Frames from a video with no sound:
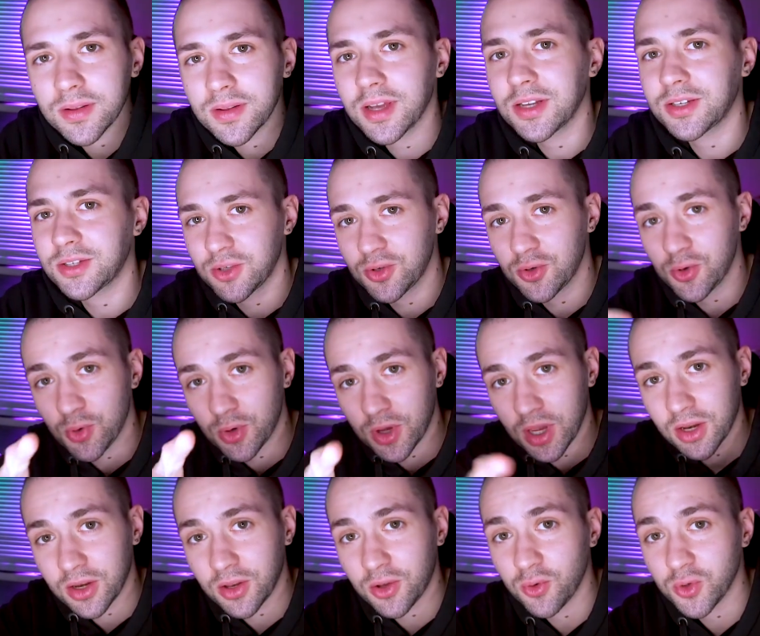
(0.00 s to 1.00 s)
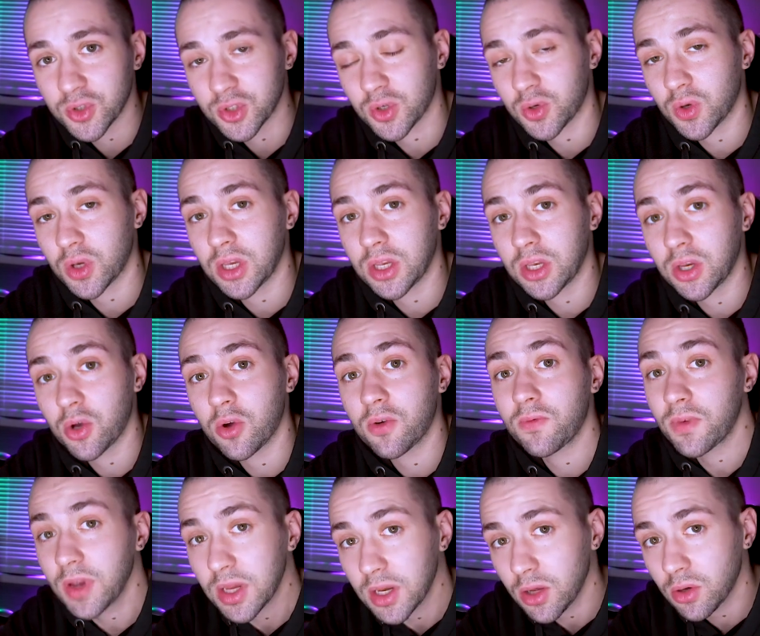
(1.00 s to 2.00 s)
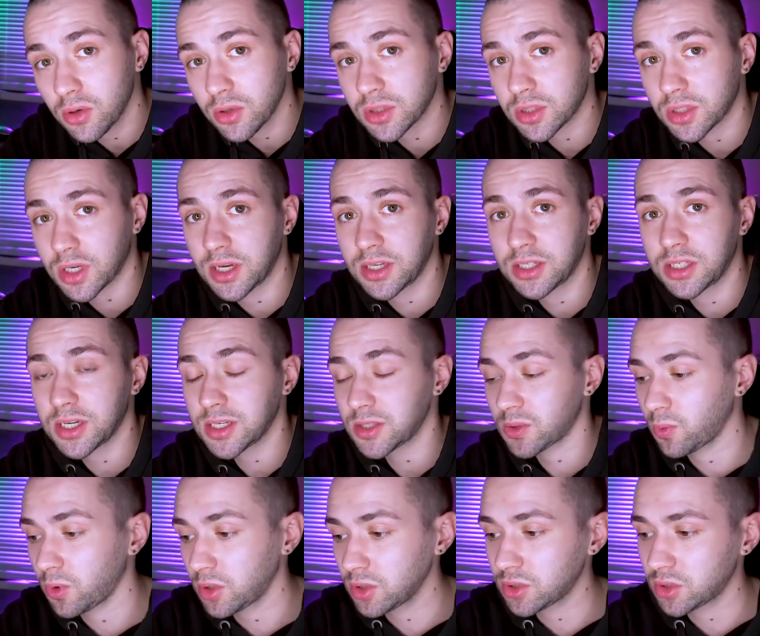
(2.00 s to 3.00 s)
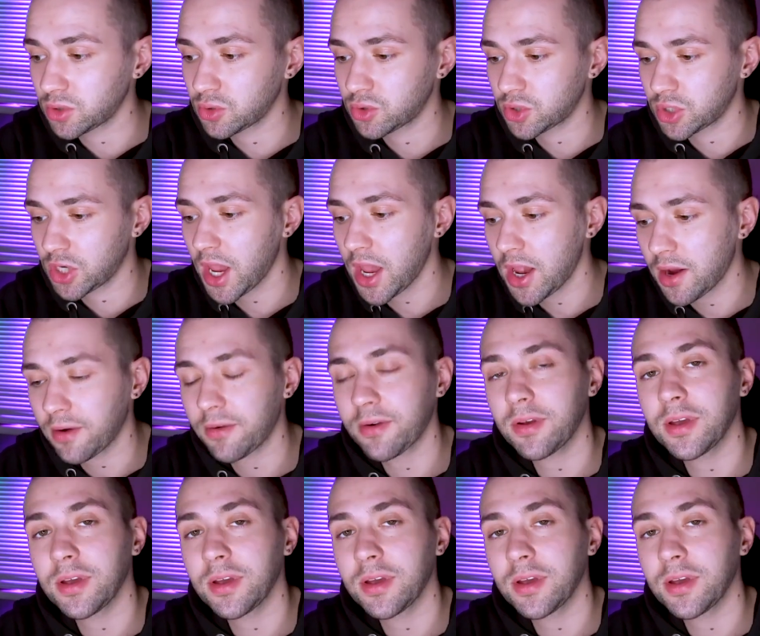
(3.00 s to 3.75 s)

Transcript: that you can use in your videos. I just want to share